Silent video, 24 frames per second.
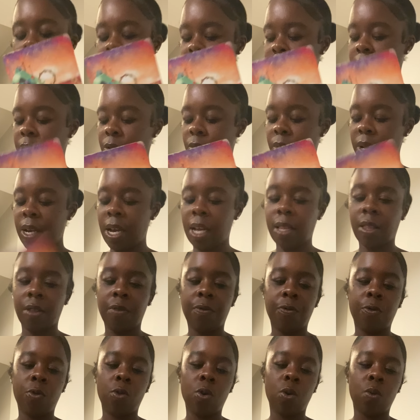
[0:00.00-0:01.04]
right, so we got the
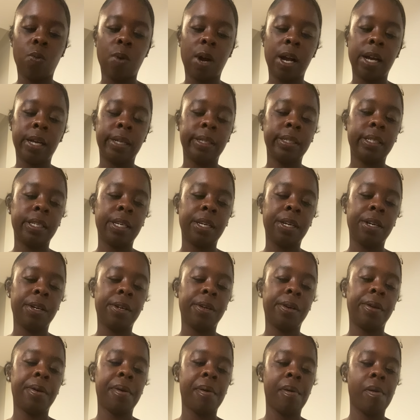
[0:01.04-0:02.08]
four wands
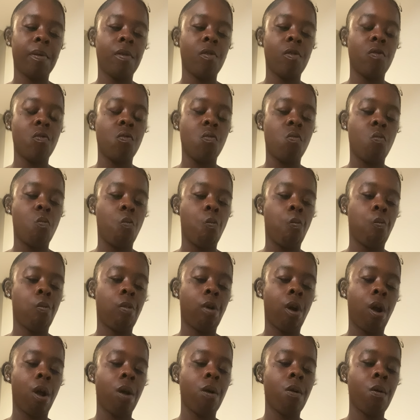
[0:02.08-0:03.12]
here.
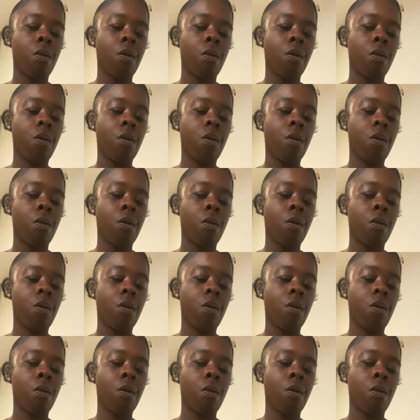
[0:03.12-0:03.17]
Okay.